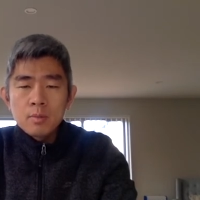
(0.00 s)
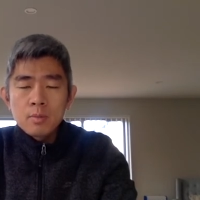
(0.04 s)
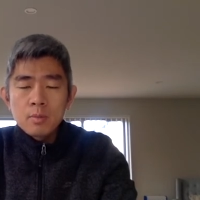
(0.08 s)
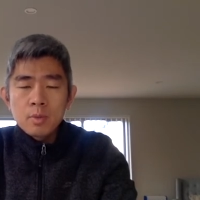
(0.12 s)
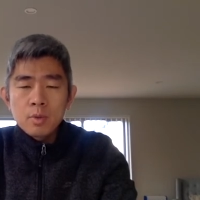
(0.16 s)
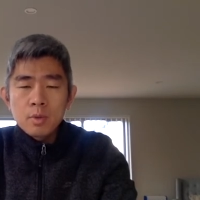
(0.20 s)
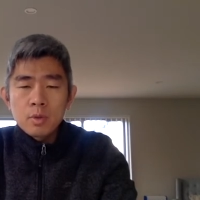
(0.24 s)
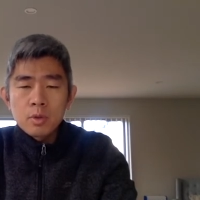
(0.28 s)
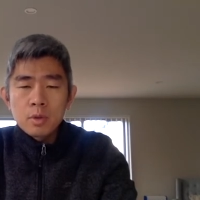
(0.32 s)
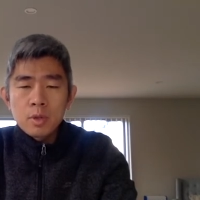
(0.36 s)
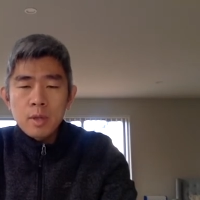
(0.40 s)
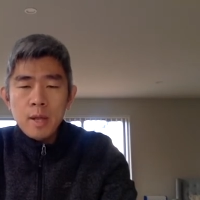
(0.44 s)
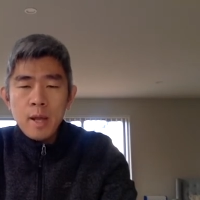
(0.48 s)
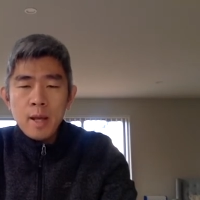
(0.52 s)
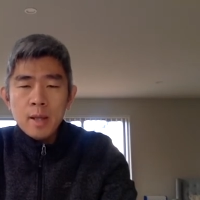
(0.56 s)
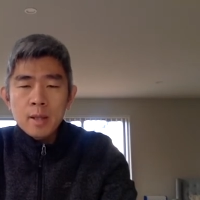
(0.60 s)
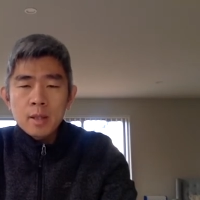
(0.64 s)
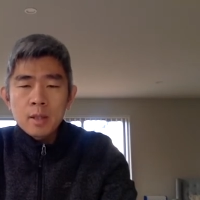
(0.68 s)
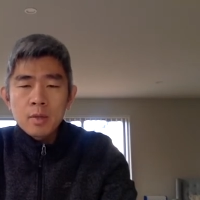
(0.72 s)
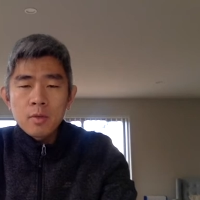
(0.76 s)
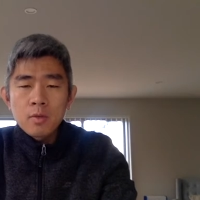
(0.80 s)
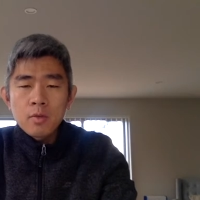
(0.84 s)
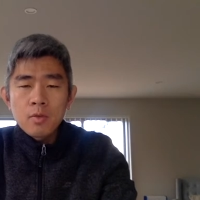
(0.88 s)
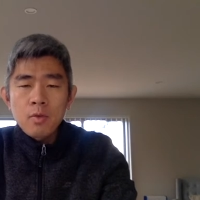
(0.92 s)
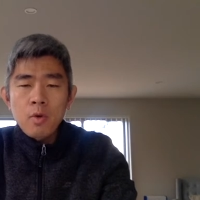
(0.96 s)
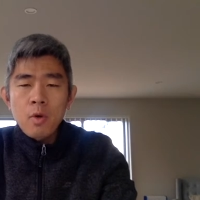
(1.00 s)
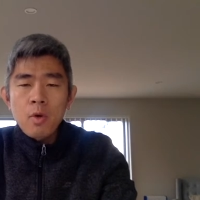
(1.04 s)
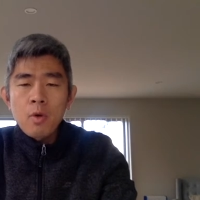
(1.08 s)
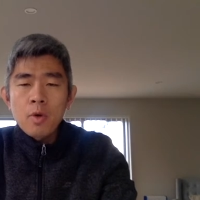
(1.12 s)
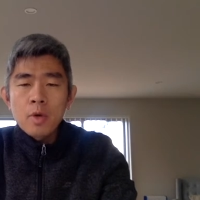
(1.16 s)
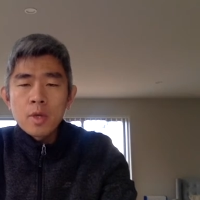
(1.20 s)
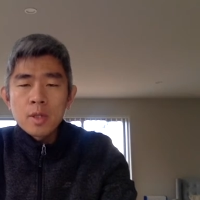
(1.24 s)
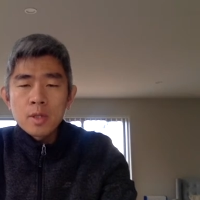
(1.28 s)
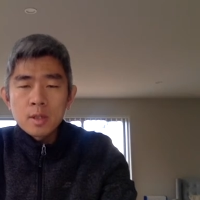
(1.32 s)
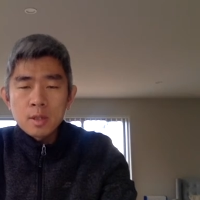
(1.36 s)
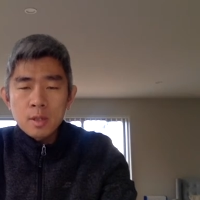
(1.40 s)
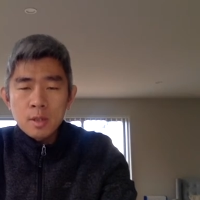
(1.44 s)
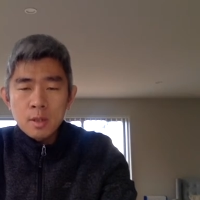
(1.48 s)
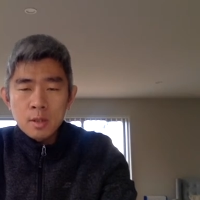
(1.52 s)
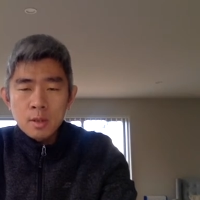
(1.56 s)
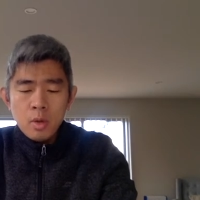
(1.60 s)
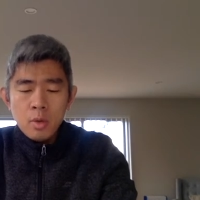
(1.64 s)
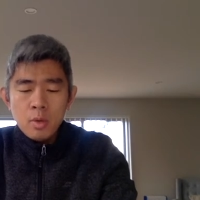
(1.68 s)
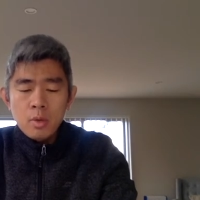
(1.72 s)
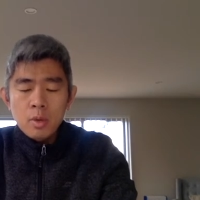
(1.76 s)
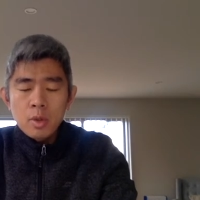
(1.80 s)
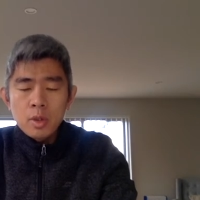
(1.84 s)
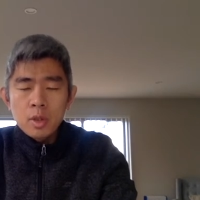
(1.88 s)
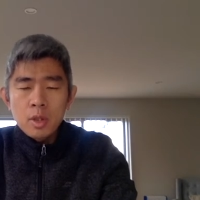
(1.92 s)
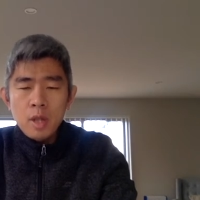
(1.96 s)
protect the forest.
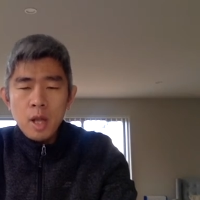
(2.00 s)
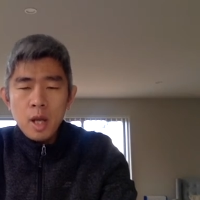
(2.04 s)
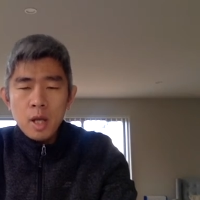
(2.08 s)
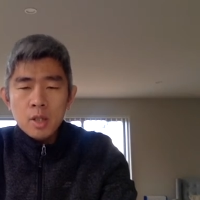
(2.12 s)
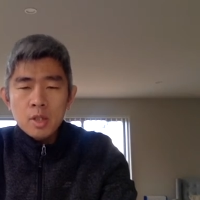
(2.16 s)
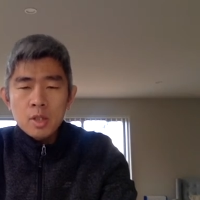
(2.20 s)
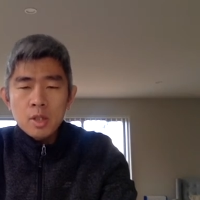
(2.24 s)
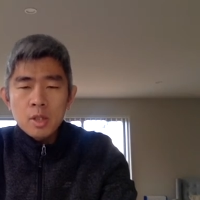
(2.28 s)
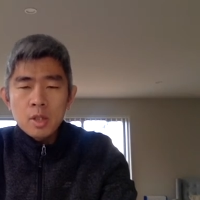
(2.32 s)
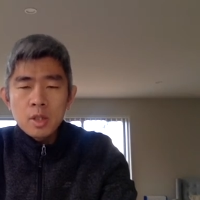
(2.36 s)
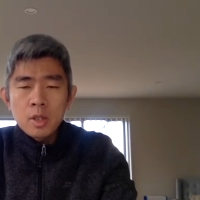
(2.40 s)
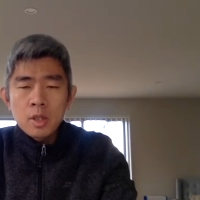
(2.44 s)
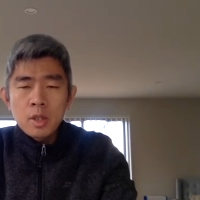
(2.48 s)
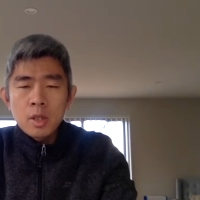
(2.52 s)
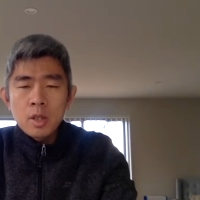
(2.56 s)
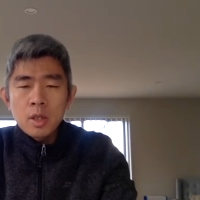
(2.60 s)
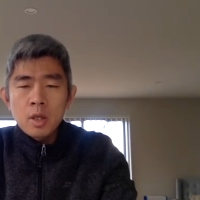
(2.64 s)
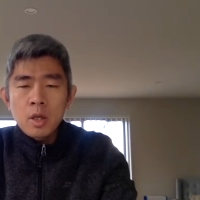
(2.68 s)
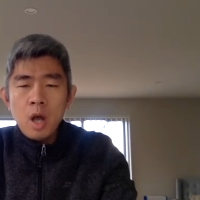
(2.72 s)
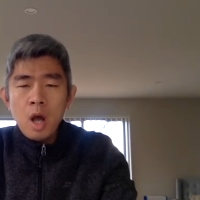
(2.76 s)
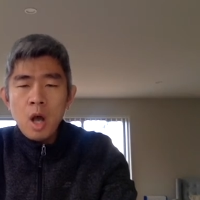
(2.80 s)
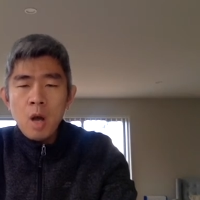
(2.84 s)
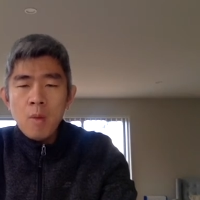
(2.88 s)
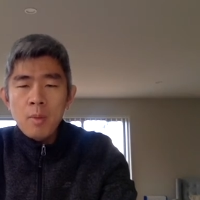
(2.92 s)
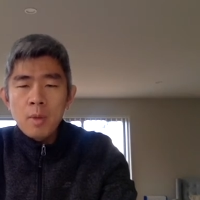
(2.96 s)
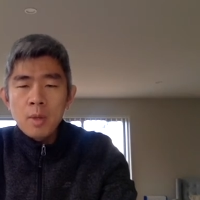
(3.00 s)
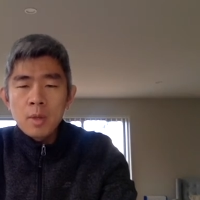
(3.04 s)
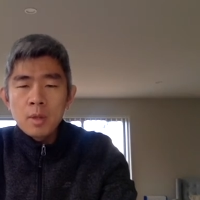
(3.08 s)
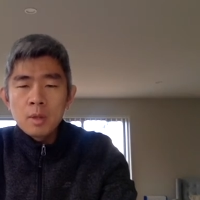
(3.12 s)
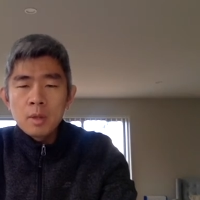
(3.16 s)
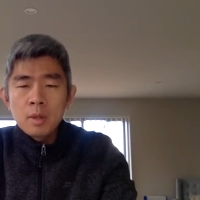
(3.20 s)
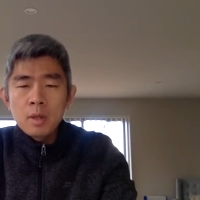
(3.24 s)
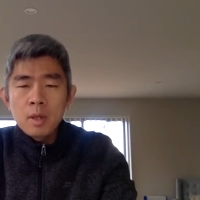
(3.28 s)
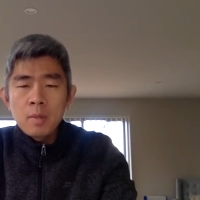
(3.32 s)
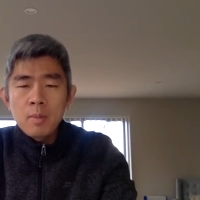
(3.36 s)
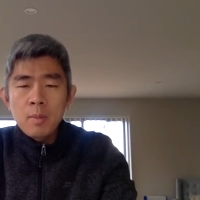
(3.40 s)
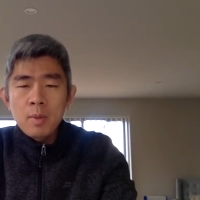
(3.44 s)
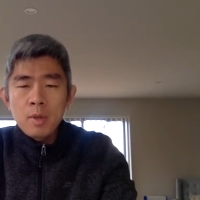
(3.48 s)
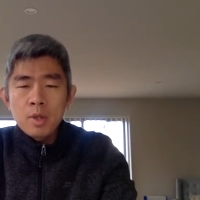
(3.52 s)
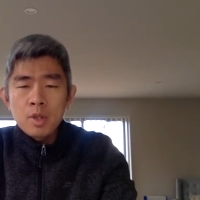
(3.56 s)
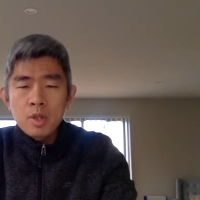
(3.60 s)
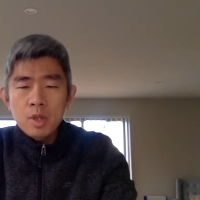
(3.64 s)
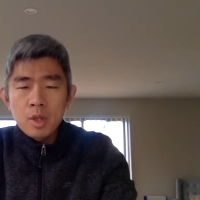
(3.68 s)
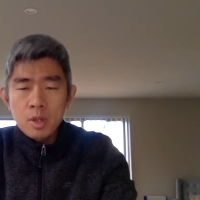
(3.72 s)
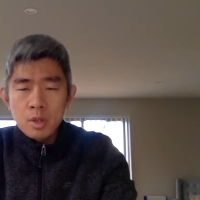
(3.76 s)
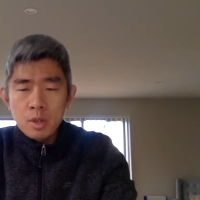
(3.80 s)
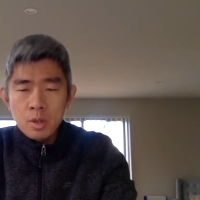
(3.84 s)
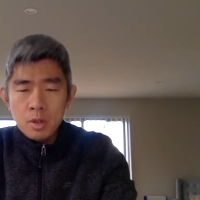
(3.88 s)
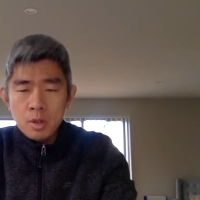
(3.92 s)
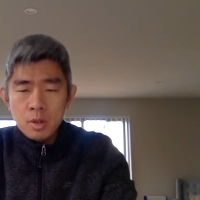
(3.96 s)
Reduction in carbon
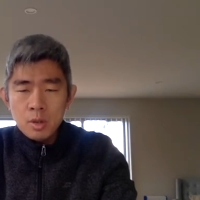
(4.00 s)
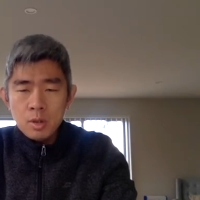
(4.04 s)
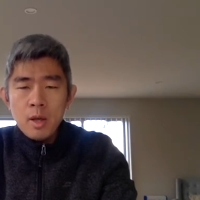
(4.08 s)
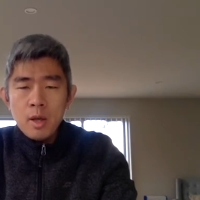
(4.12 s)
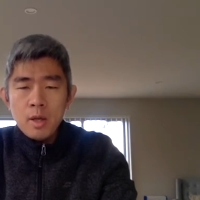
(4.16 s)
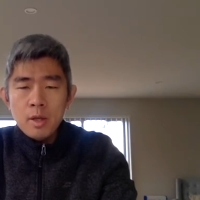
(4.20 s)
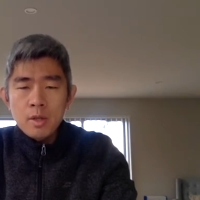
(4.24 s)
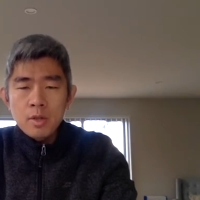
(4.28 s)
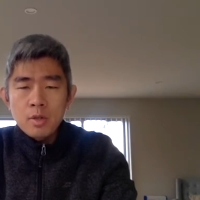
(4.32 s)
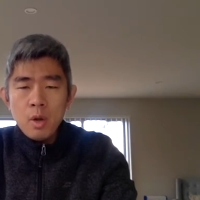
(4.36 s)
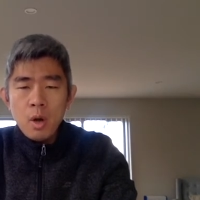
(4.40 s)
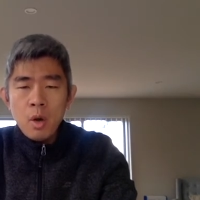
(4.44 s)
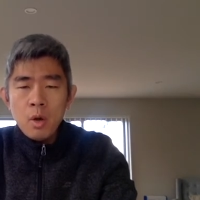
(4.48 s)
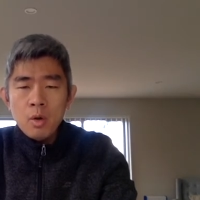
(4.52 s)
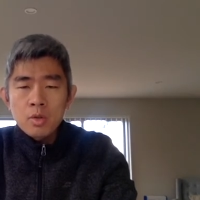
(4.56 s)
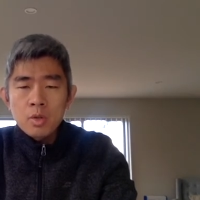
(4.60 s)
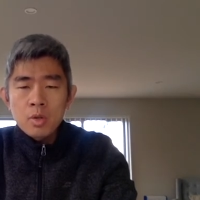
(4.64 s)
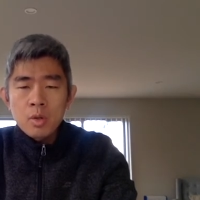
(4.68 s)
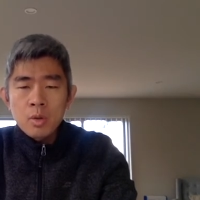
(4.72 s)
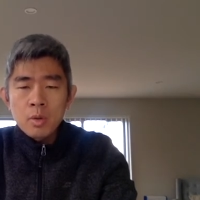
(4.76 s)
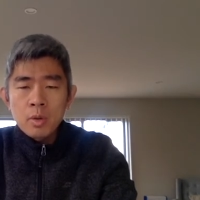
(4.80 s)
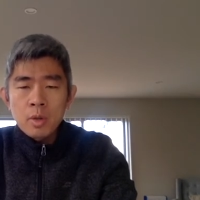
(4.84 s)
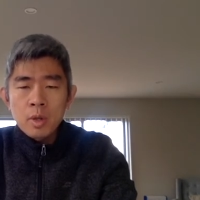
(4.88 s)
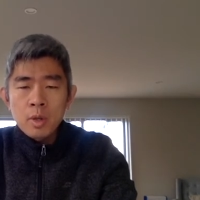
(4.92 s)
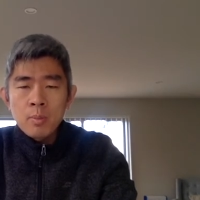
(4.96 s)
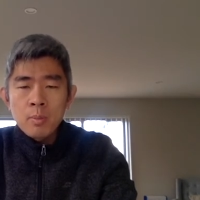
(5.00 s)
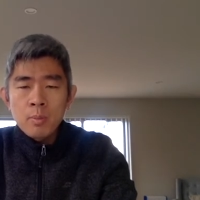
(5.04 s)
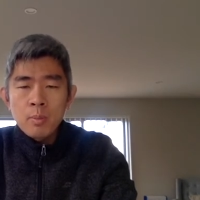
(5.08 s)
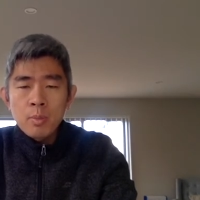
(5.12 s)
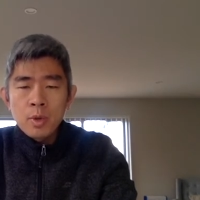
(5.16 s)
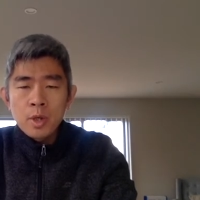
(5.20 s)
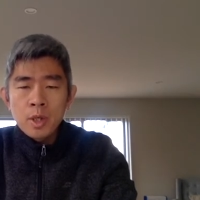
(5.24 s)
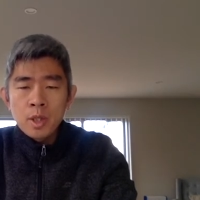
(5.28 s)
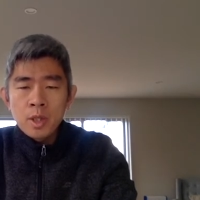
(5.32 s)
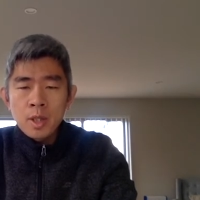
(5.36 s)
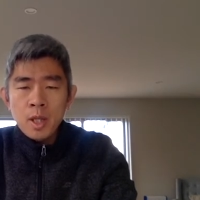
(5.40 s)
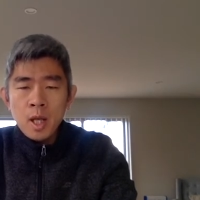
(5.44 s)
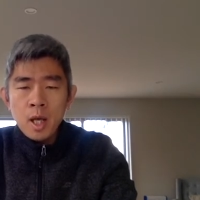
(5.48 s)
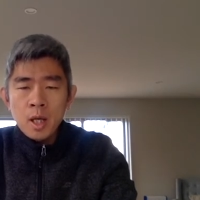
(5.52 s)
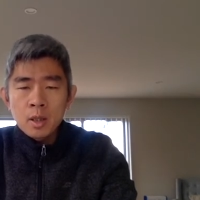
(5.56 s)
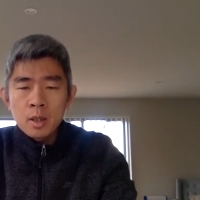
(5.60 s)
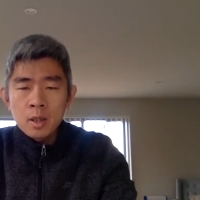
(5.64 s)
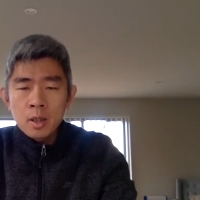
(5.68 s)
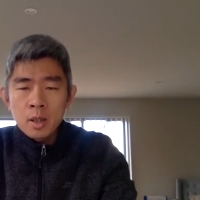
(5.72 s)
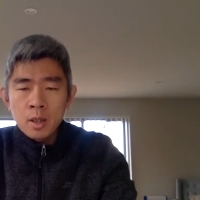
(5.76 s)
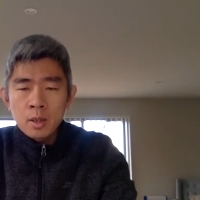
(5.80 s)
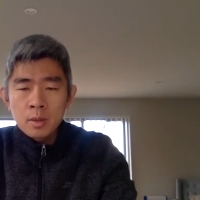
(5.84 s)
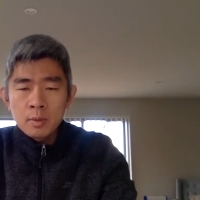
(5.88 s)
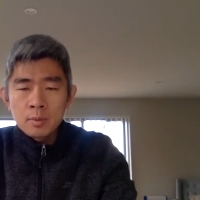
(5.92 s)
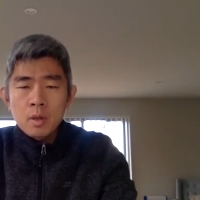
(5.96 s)
emissions is also can bring down
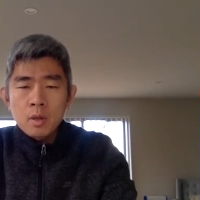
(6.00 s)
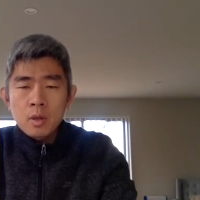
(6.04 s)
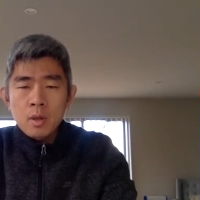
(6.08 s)
the